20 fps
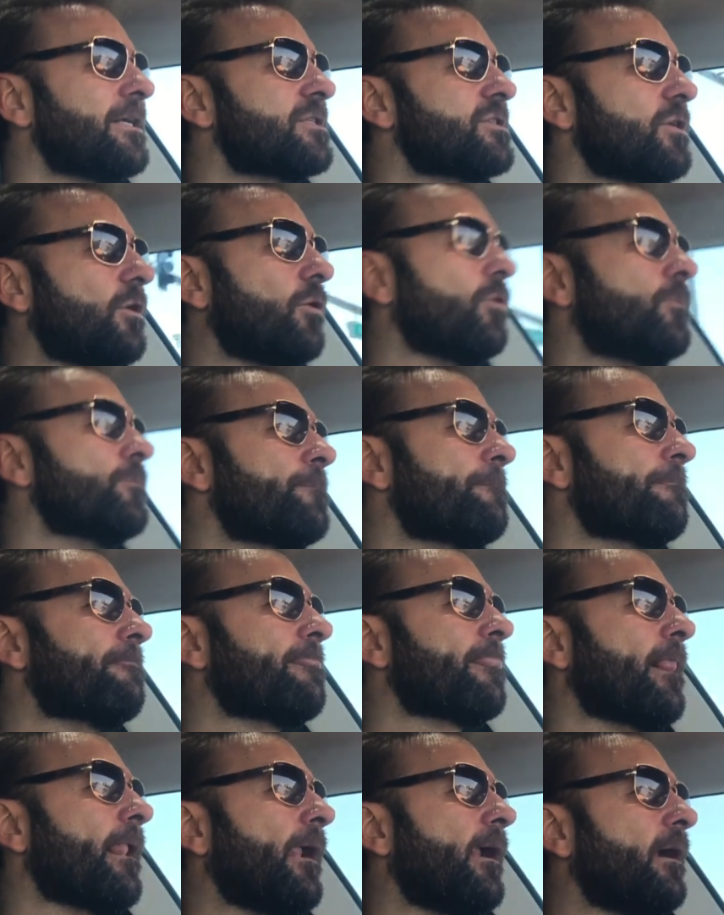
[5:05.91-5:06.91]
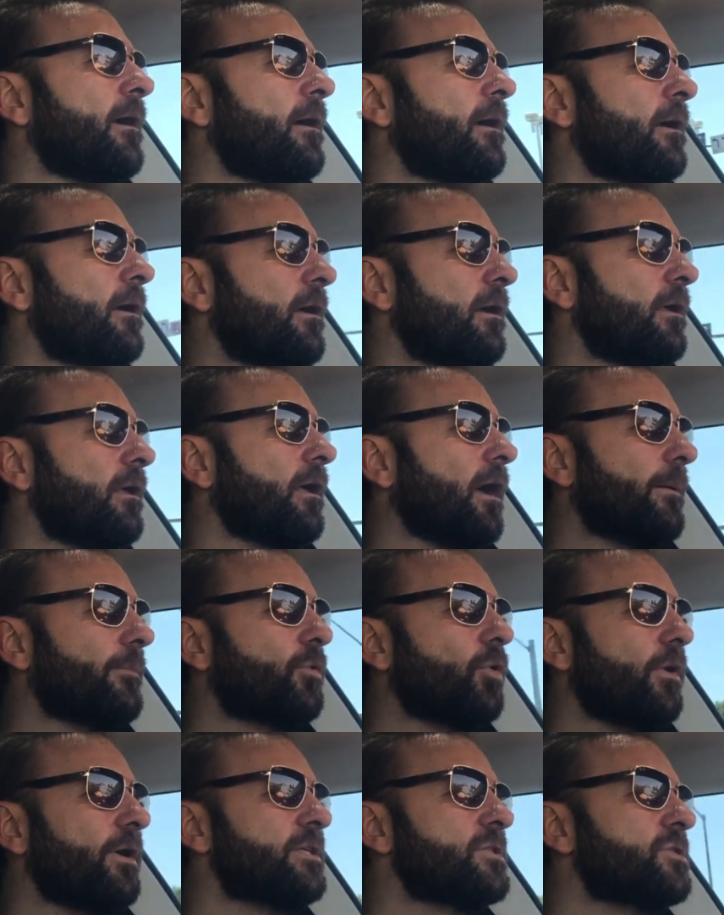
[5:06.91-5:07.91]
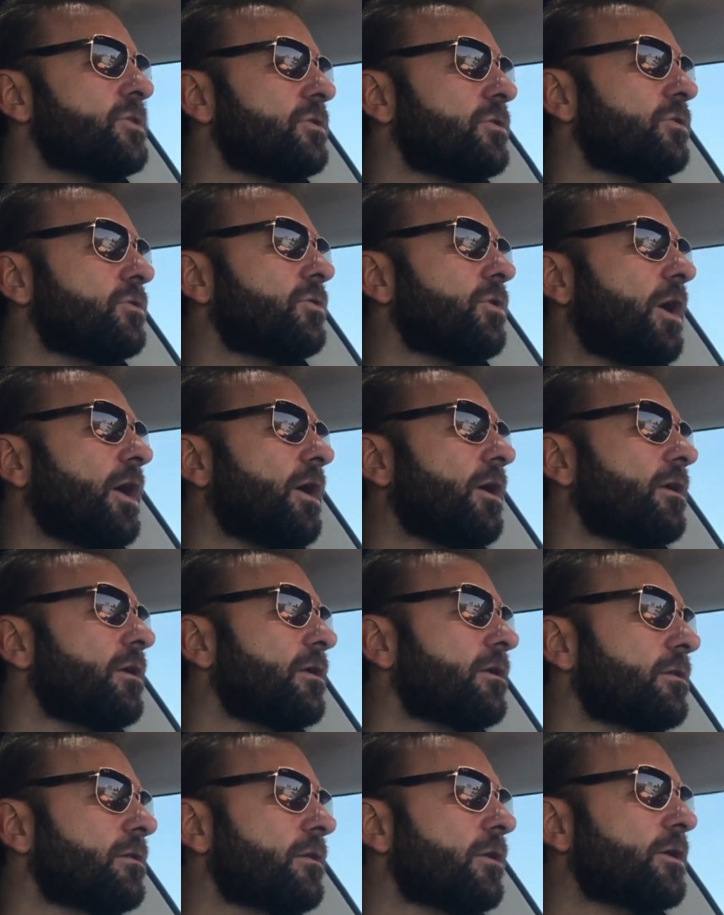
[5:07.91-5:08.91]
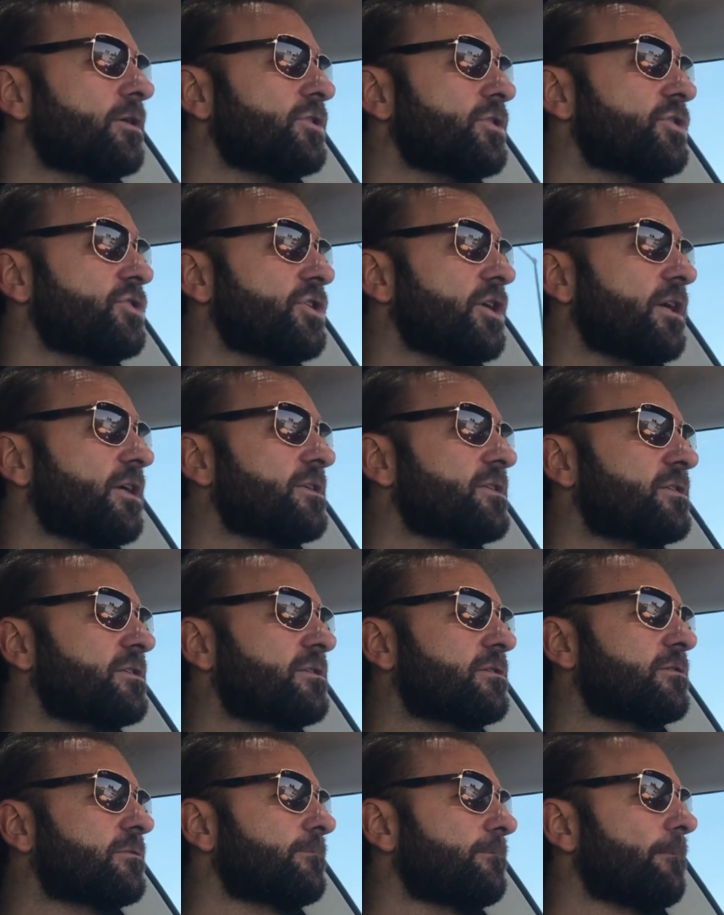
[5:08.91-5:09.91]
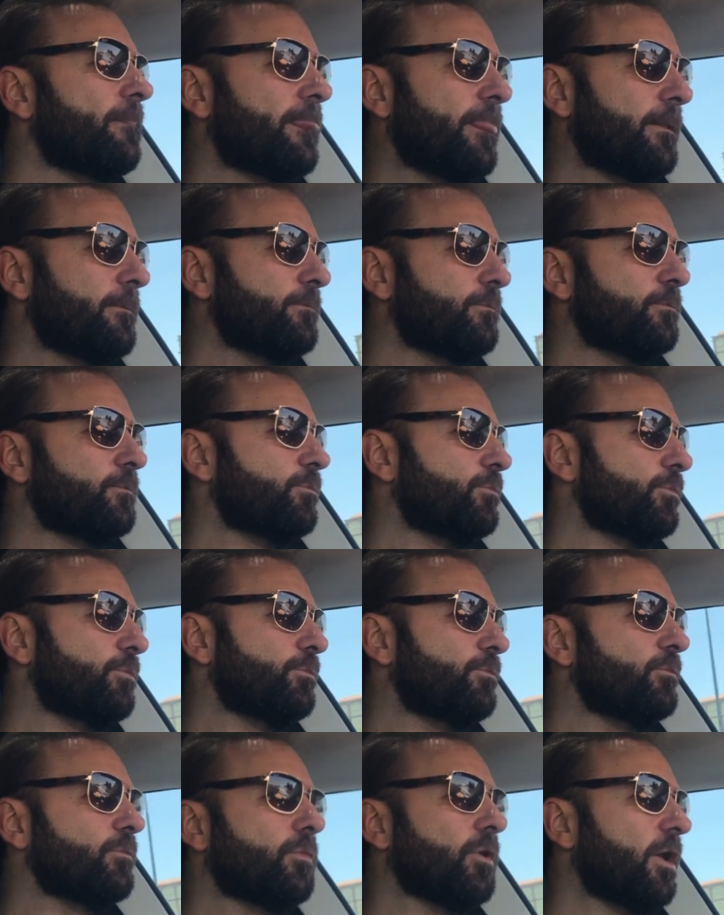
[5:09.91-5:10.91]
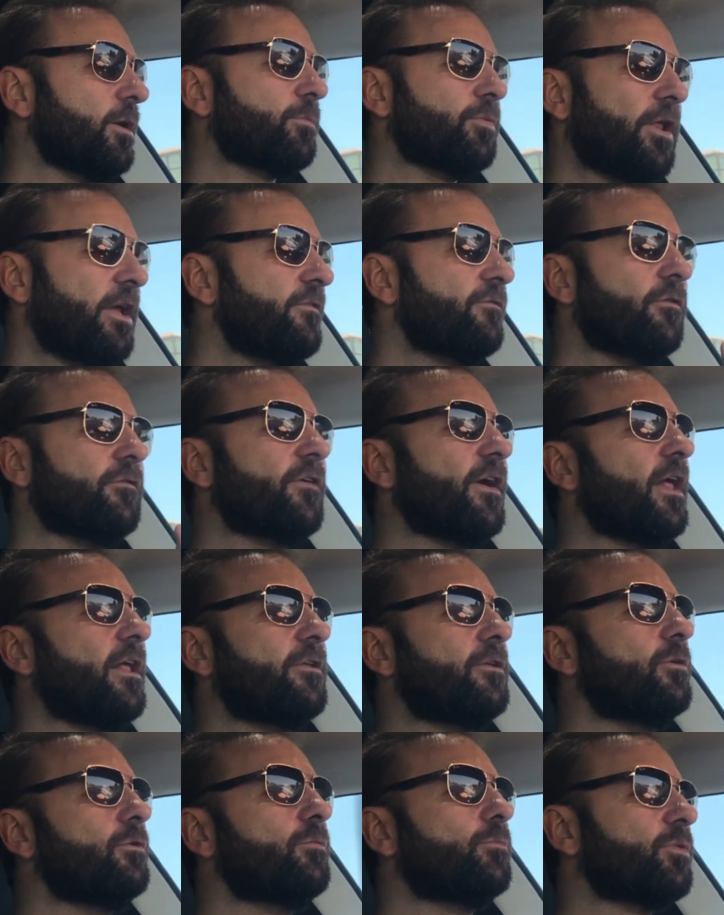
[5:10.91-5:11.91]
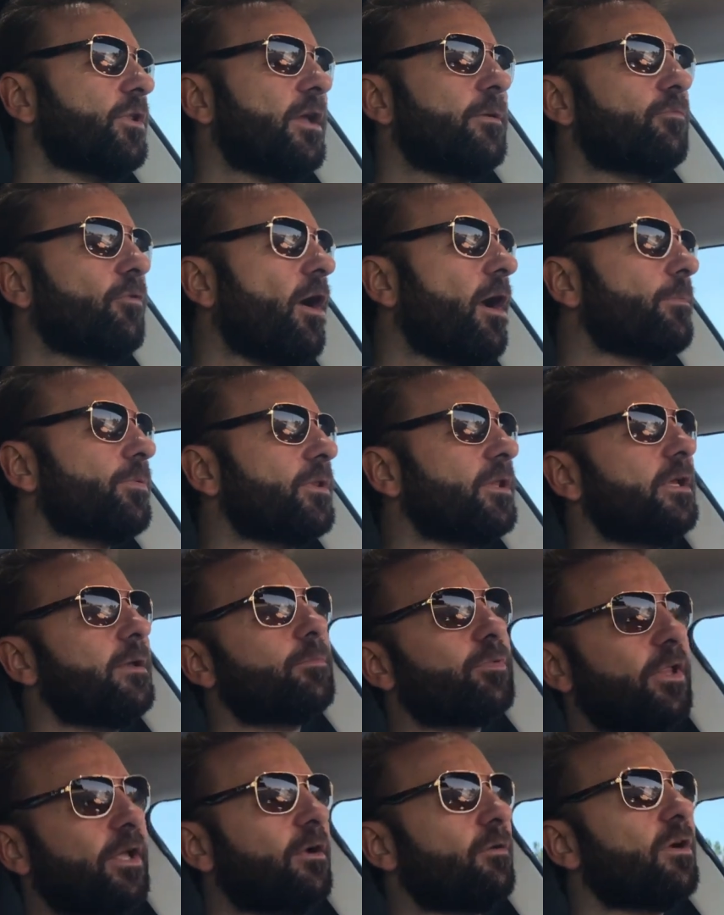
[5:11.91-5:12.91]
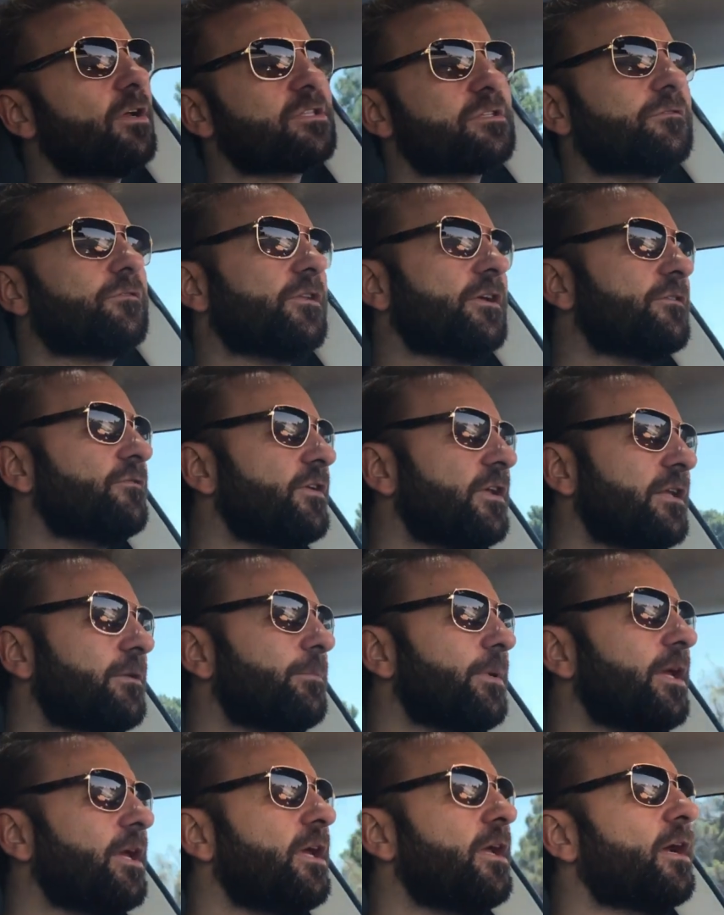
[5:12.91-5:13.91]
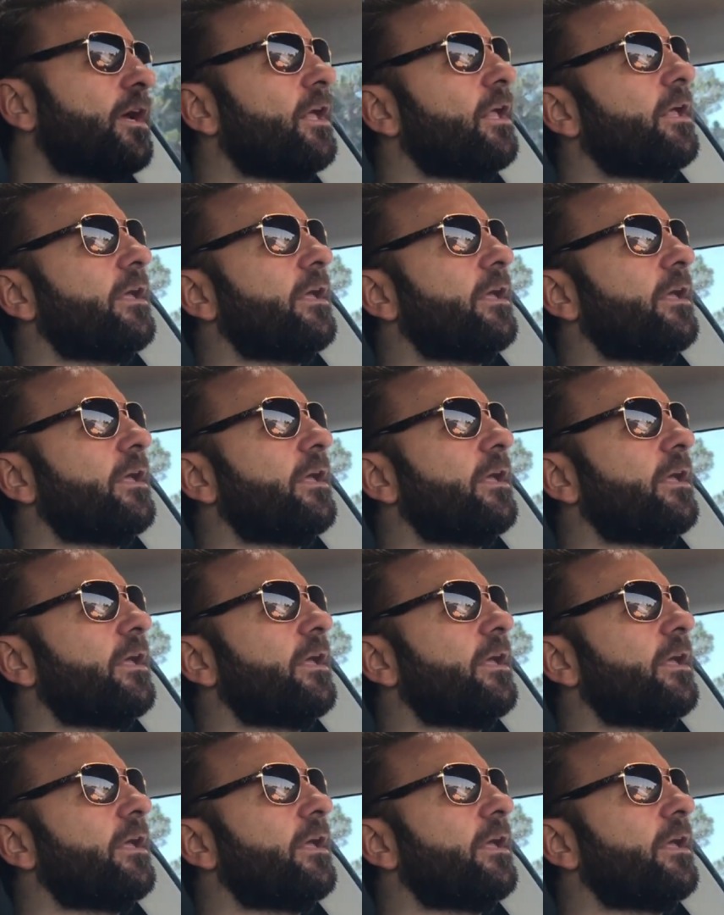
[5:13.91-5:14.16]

So I'm going to look to just play for value, play properly, play aggressively if need be,